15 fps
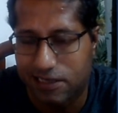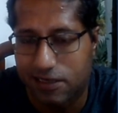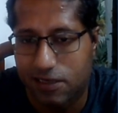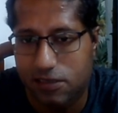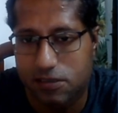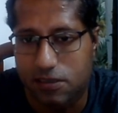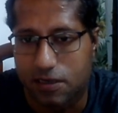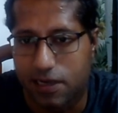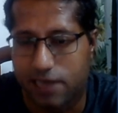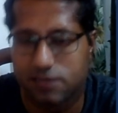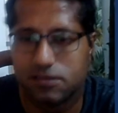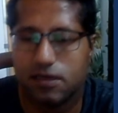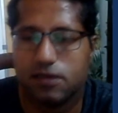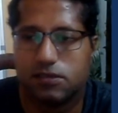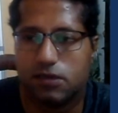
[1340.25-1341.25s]
it is less
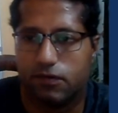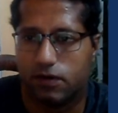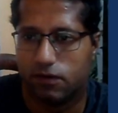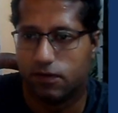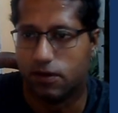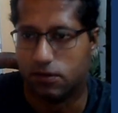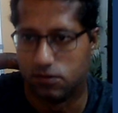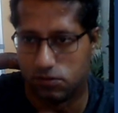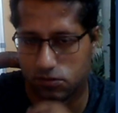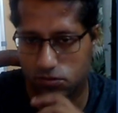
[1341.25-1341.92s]
than 71.